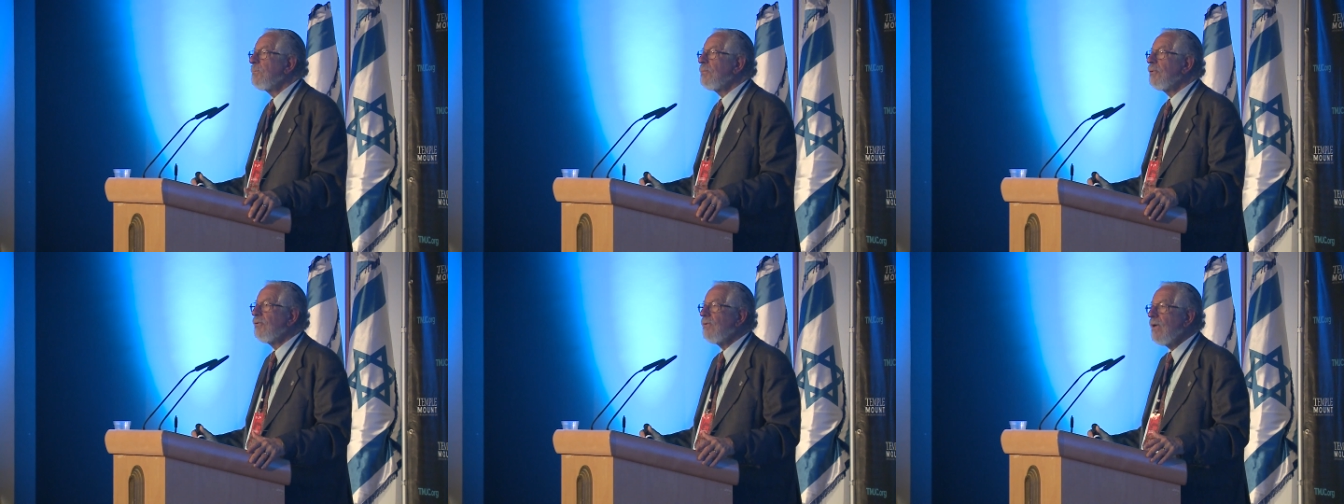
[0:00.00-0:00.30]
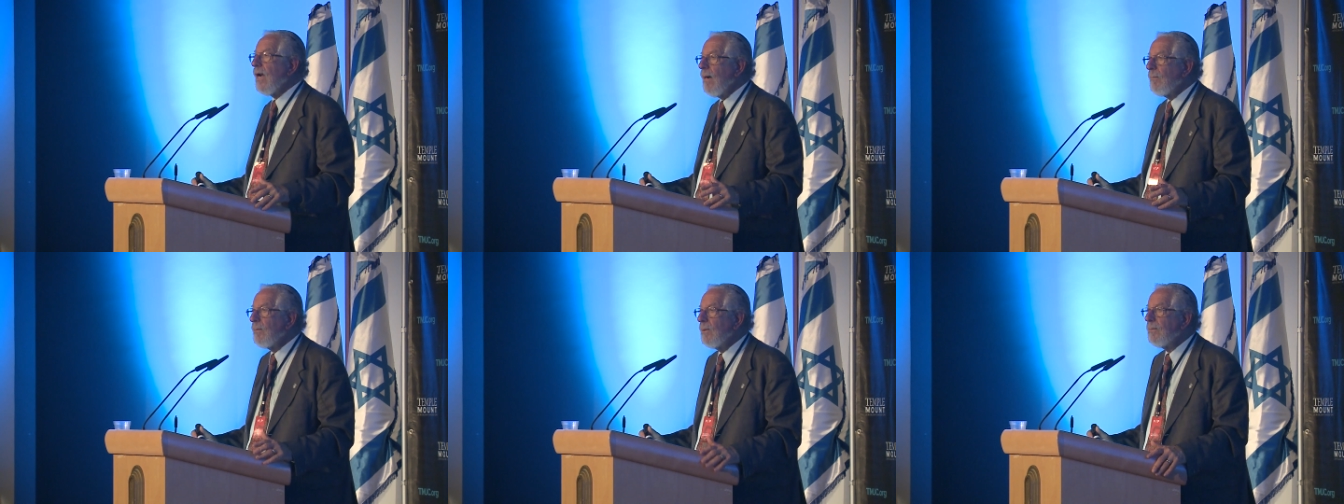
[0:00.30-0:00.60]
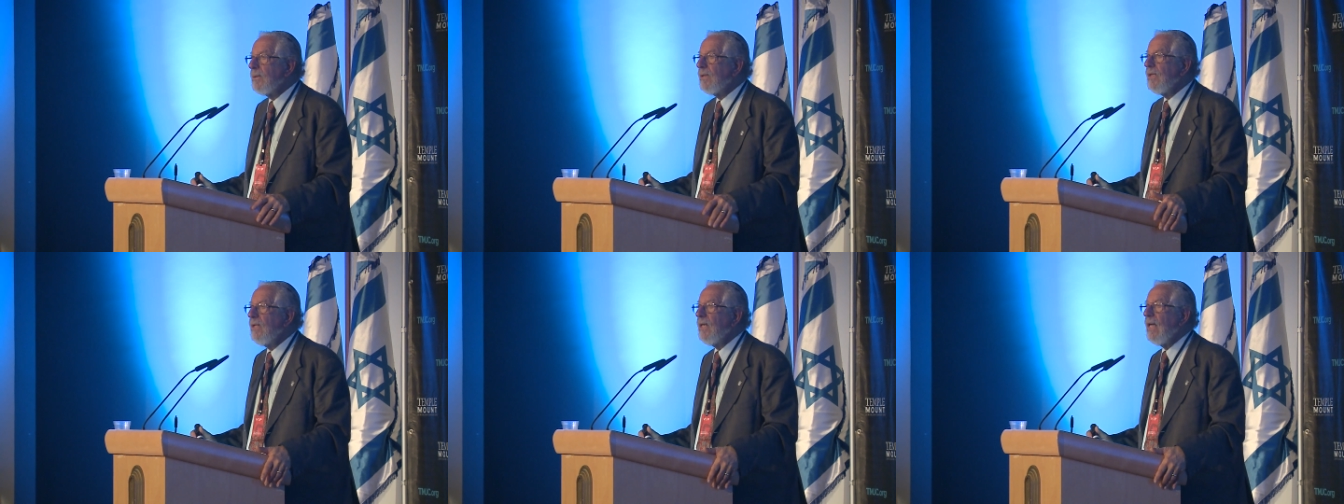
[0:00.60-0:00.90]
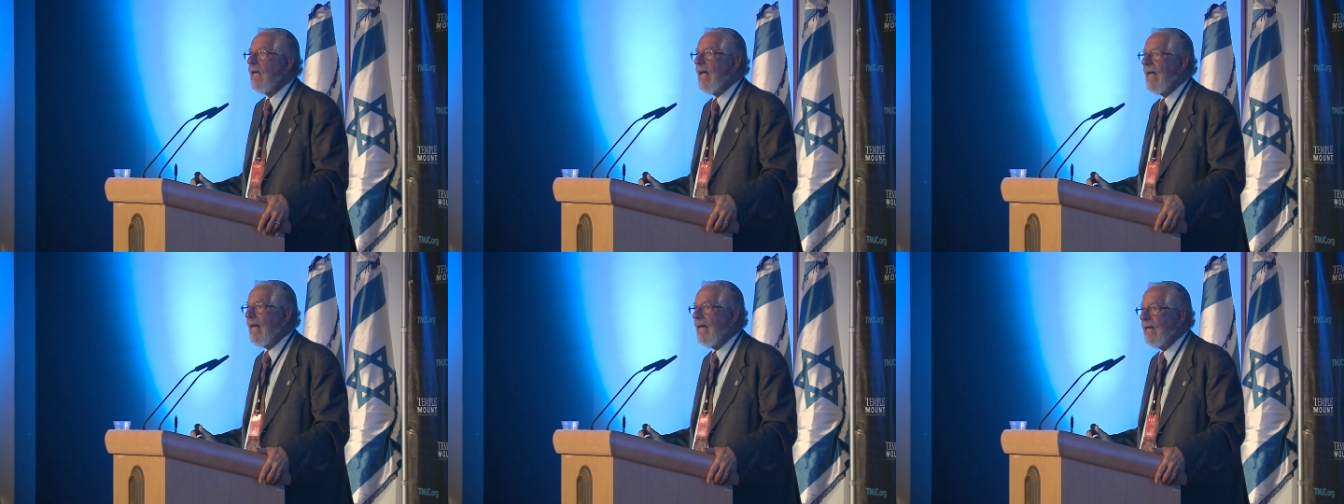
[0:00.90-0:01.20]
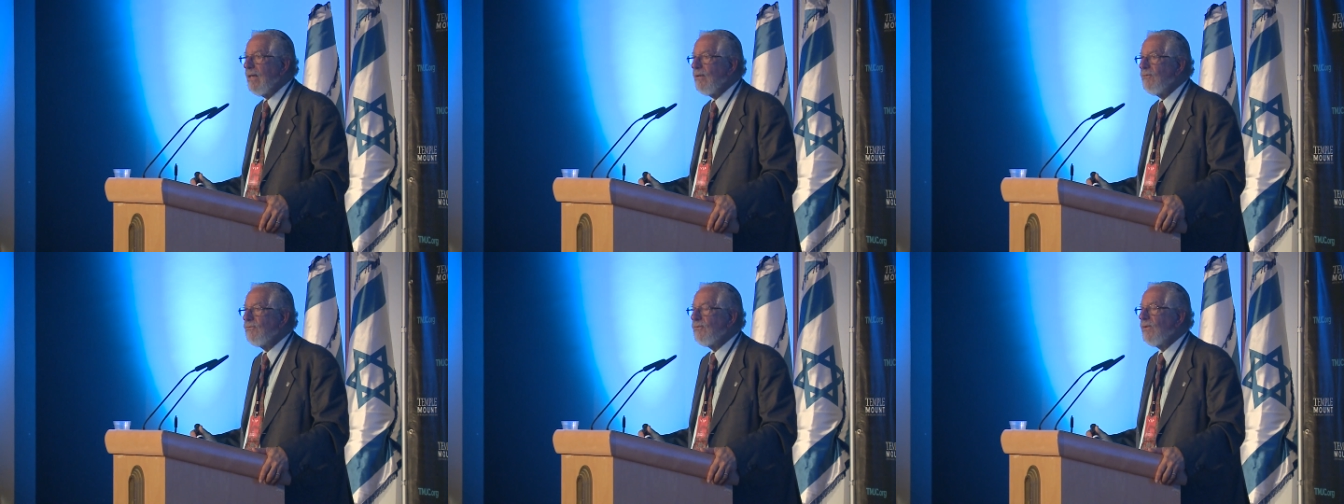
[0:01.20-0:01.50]
probably
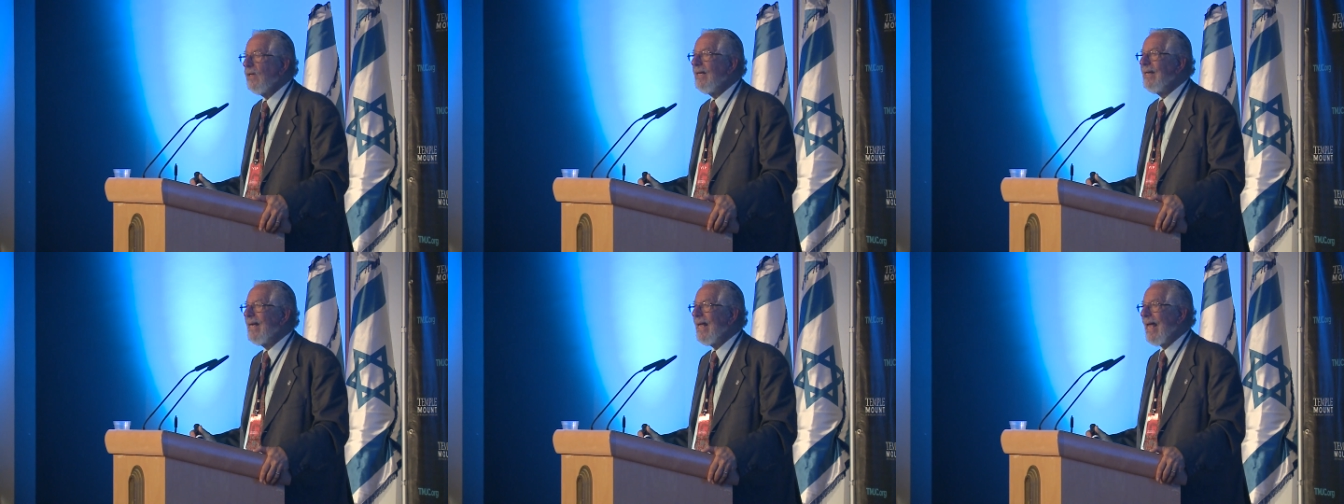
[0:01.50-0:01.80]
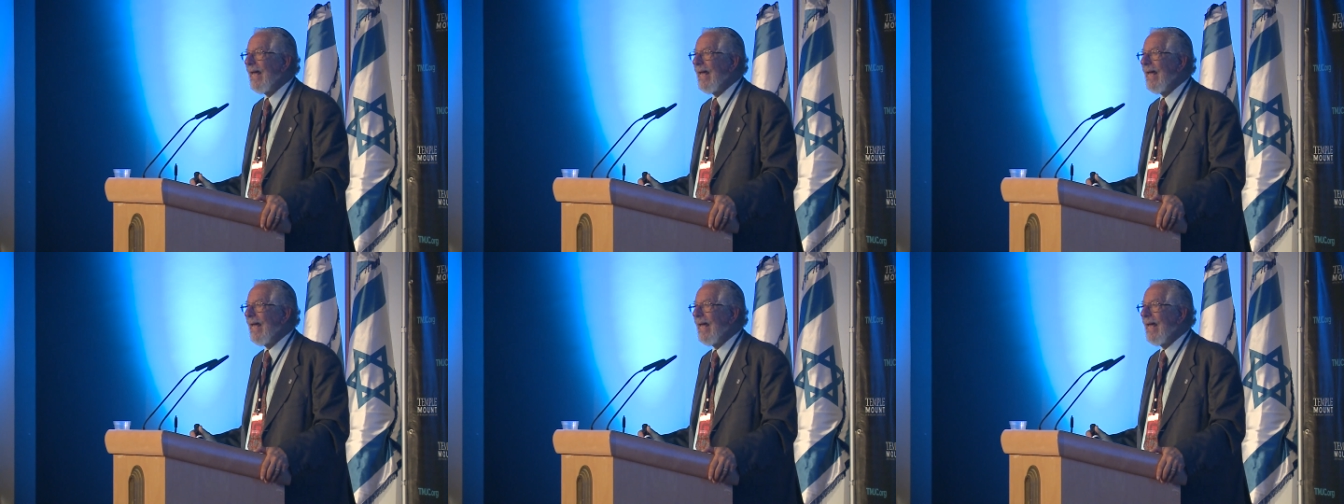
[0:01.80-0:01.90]
have an